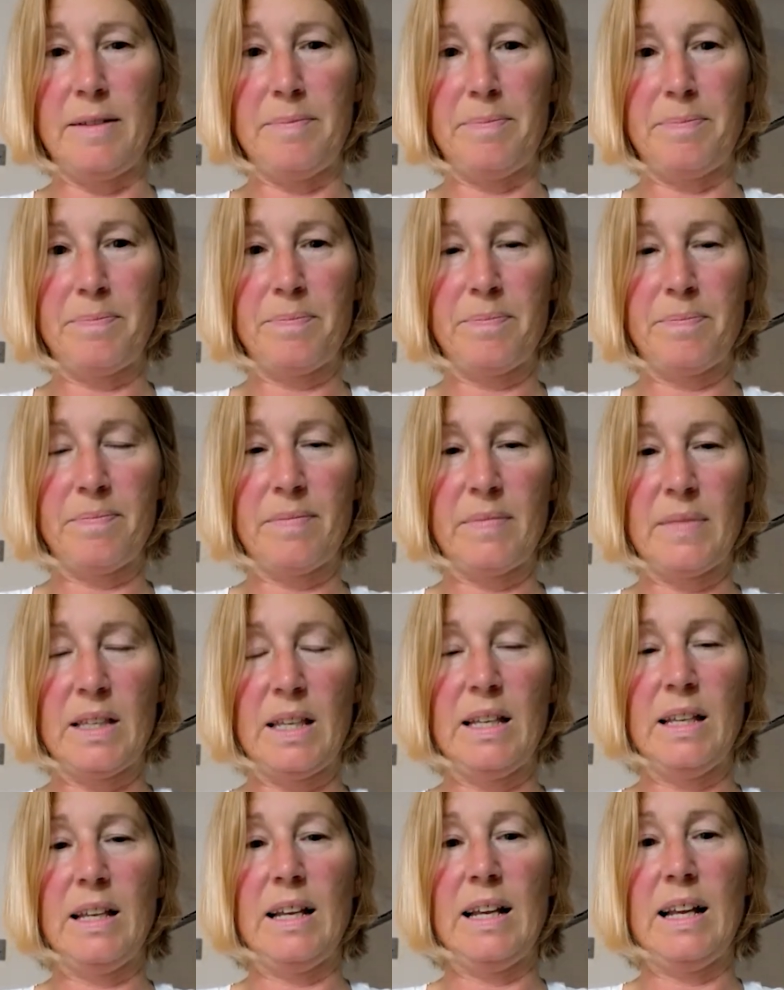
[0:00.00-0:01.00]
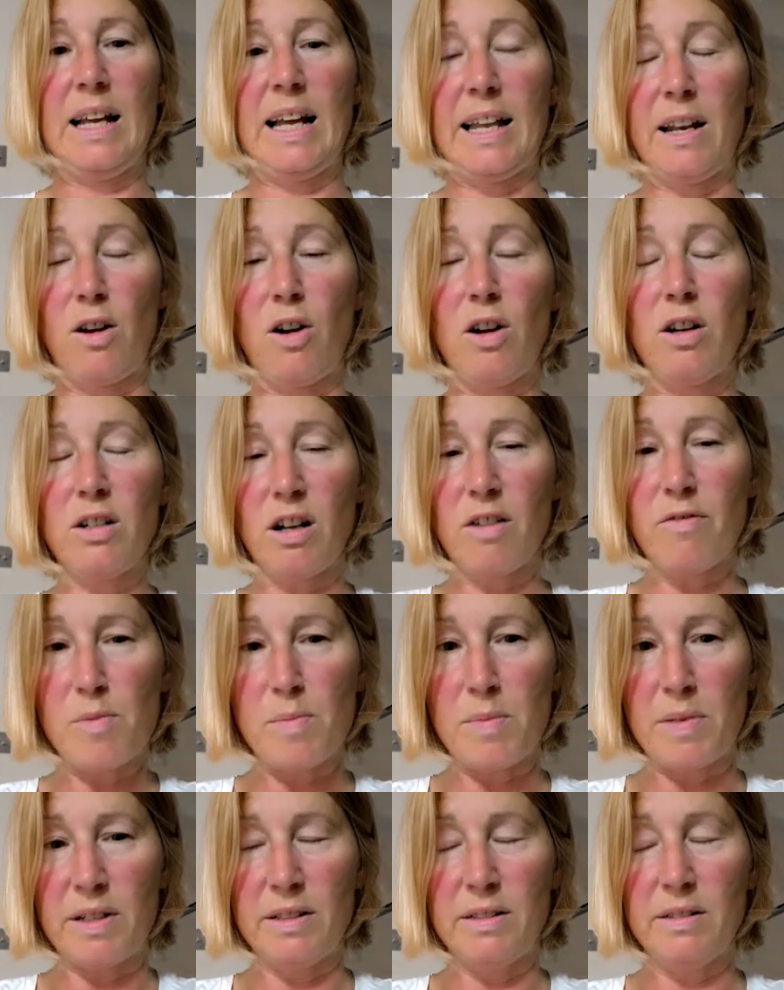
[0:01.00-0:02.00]
And our
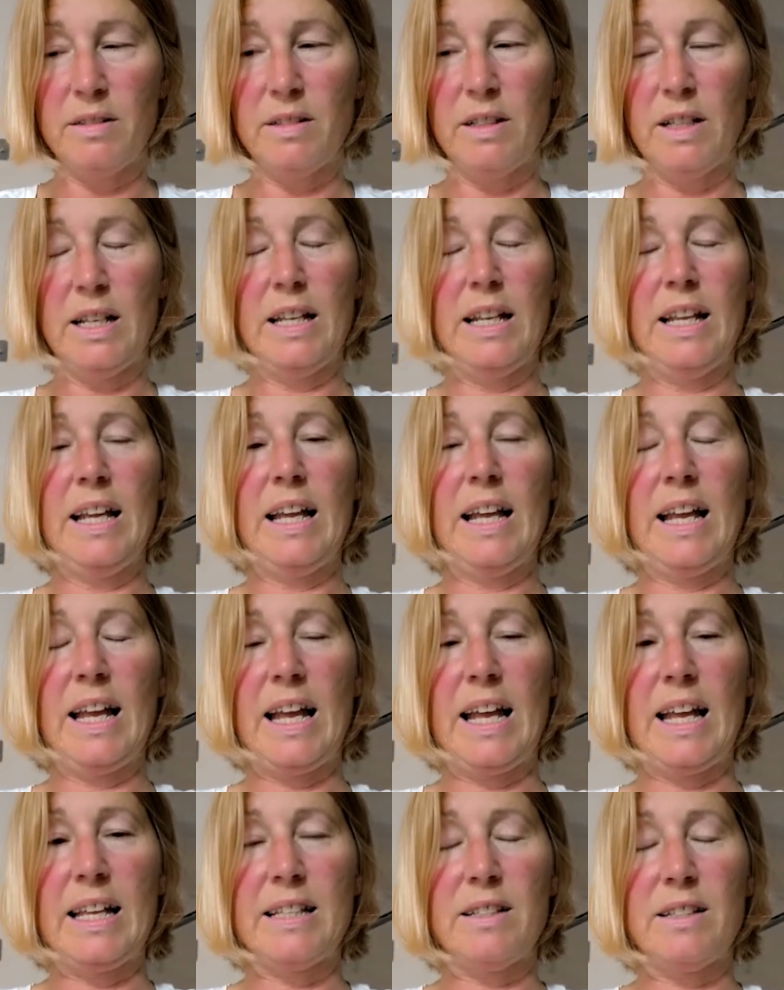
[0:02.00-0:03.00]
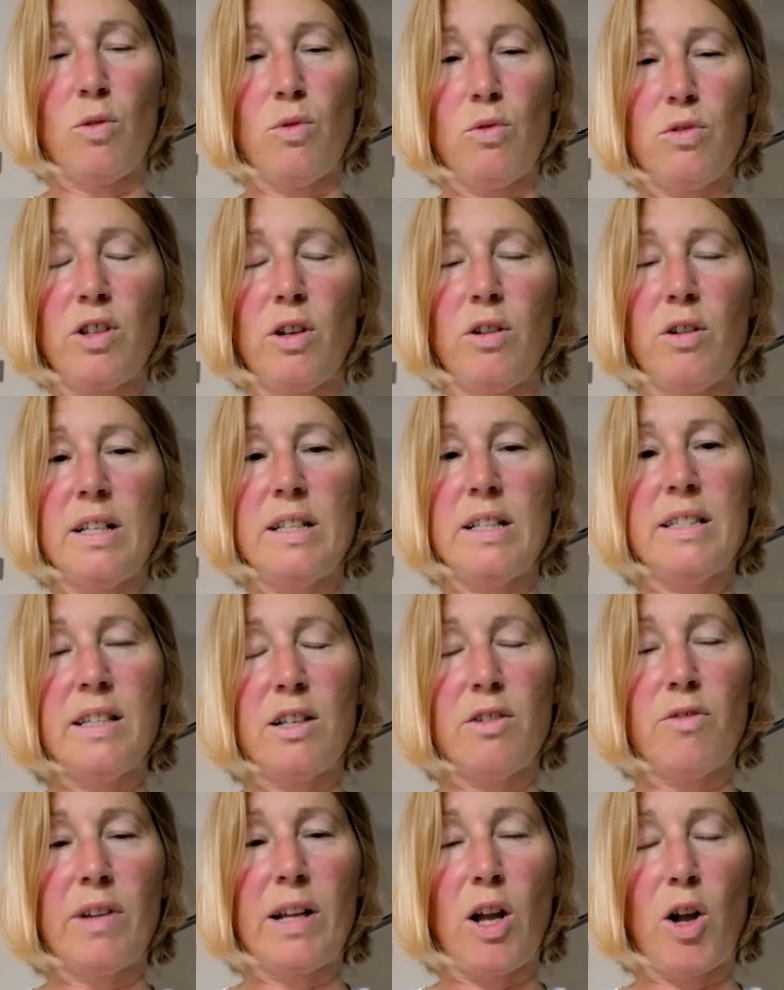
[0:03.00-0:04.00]
government is also
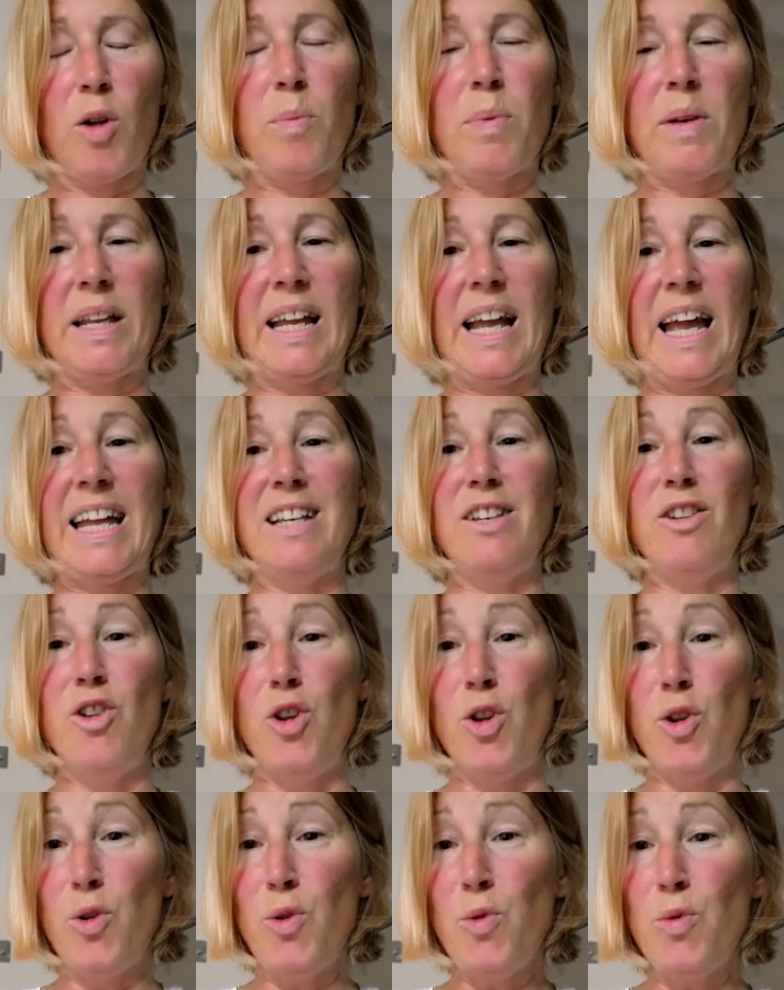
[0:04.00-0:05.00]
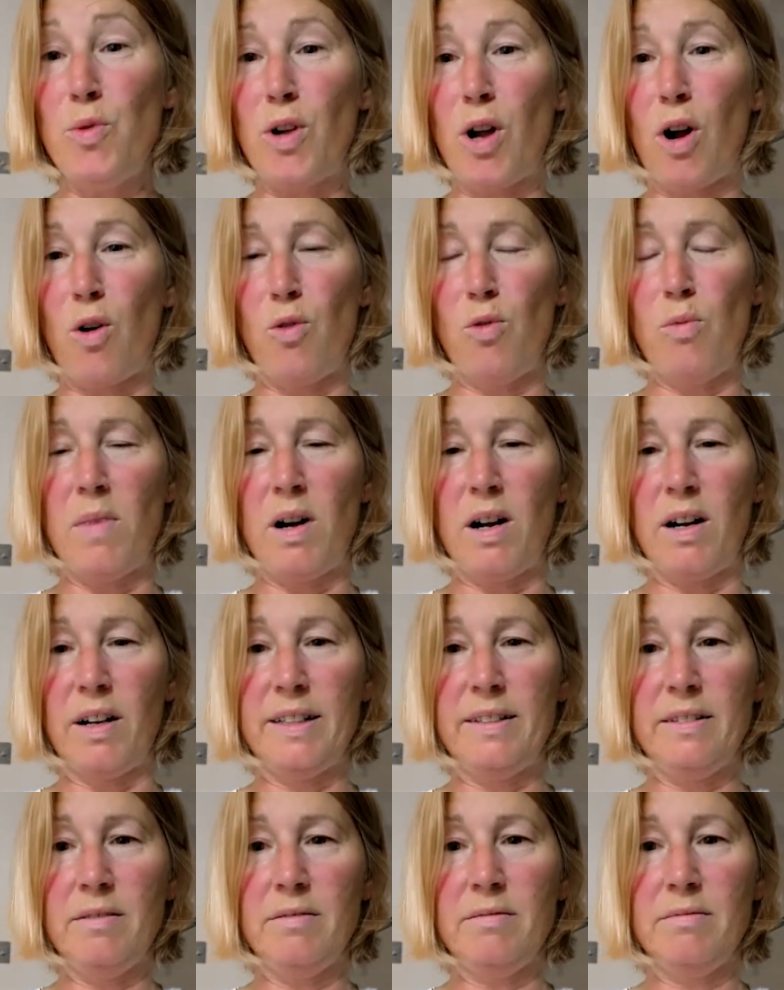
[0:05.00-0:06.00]
considering opening a new coal
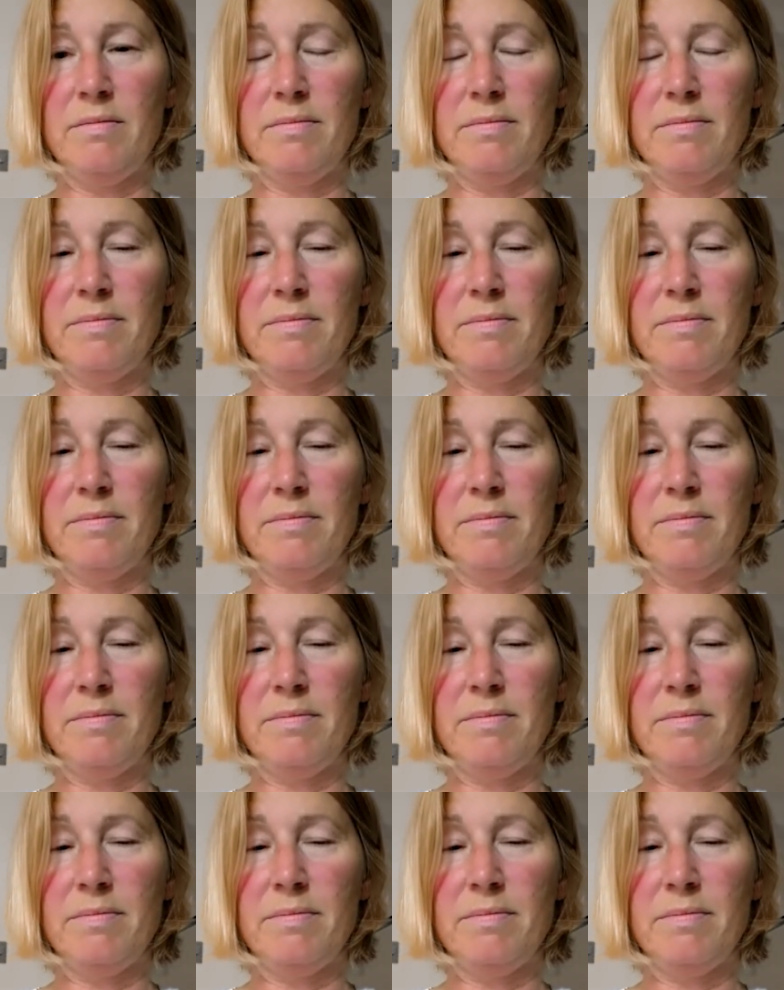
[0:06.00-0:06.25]
mine